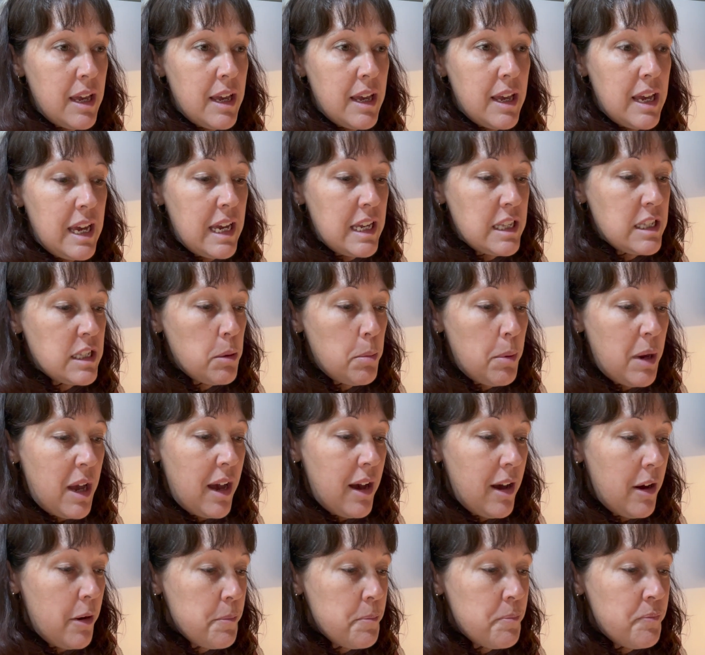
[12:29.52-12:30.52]
It's
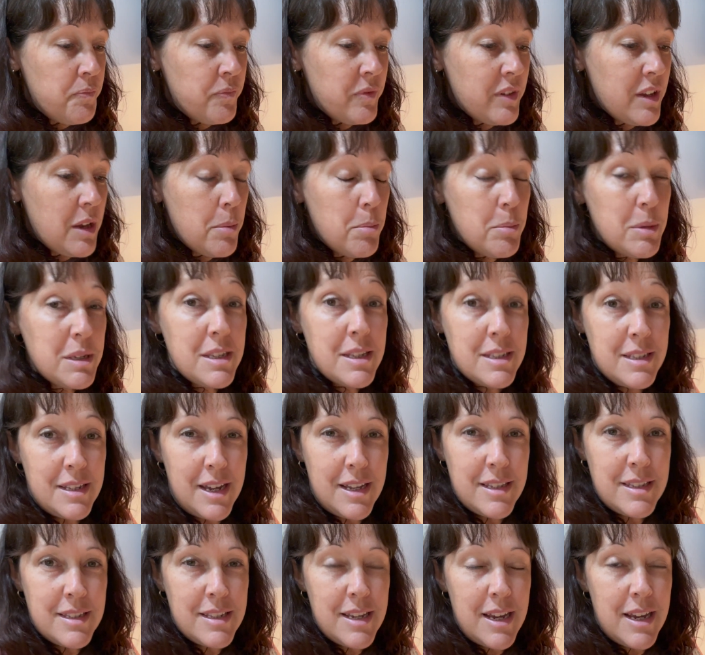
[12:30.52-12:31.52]
about Mrs.
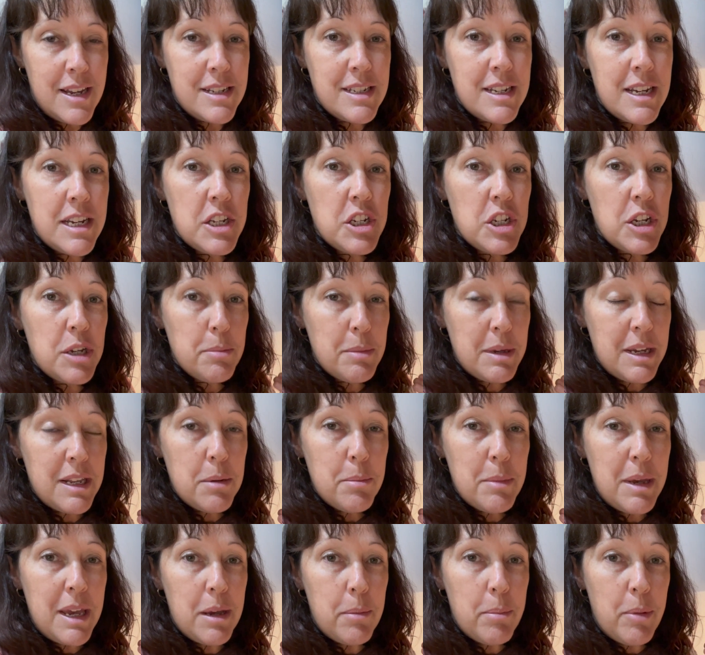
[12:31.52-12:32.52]
Adset teaching me to
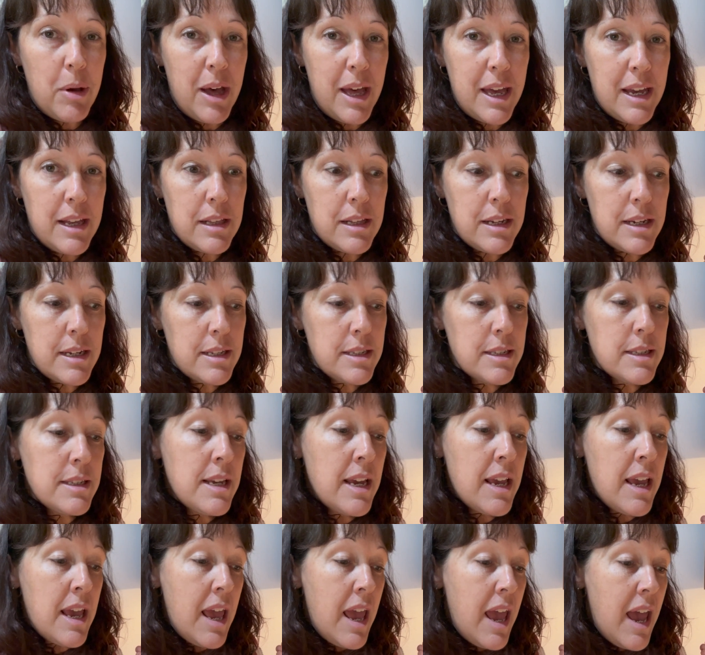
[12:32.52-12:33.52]
make pikelets
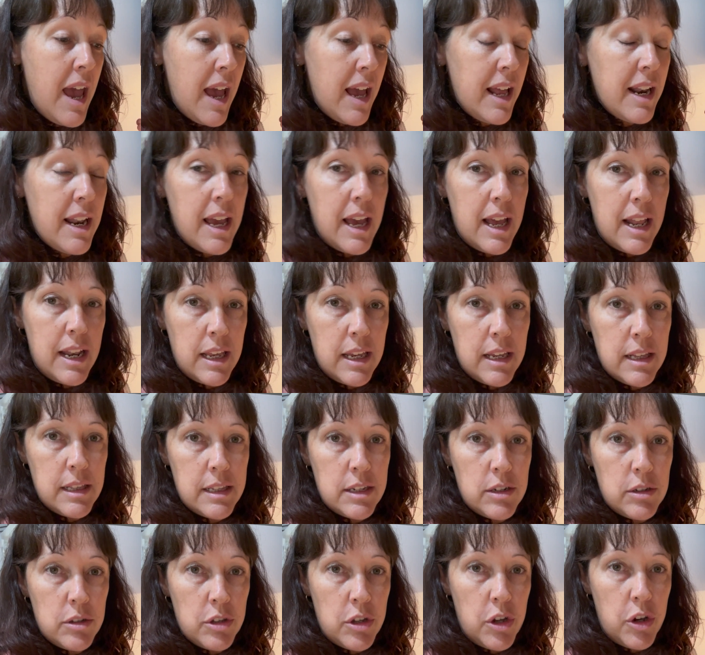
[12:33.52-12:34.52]
and adding a
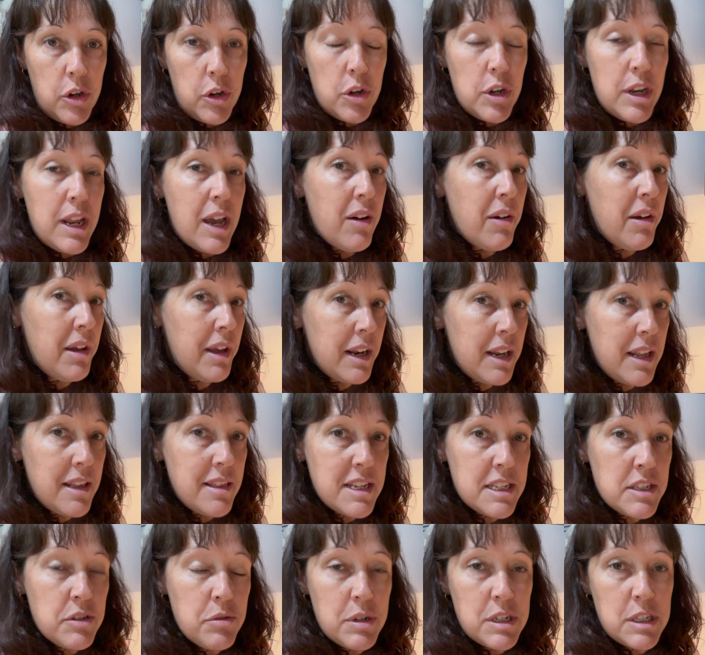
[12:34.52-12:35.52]
little note, now honey,
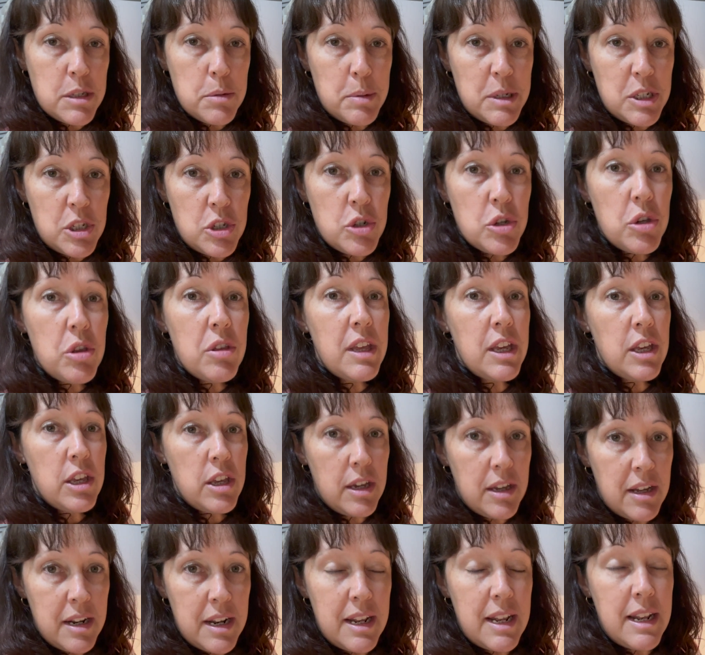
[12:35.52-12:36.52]
this recipe is too thick,
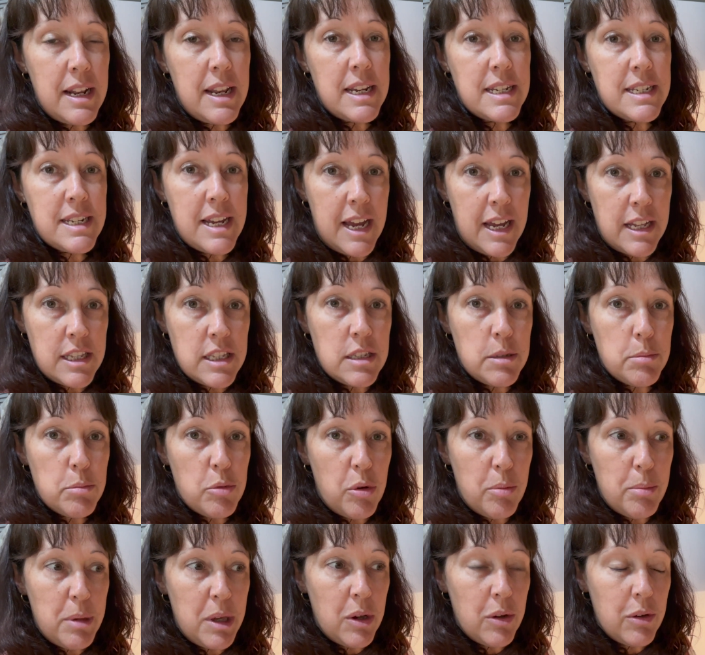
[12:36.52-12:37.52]
you're gonna need to add some
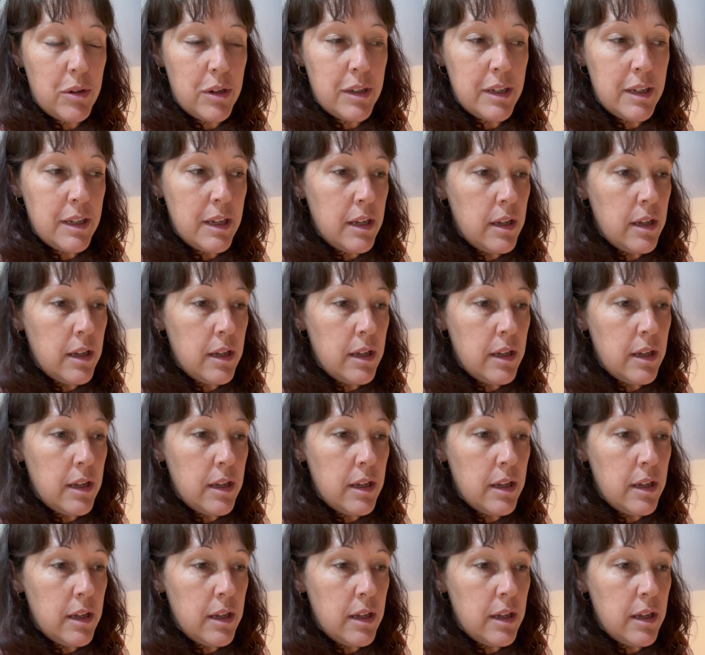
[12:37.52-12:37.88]
more milk.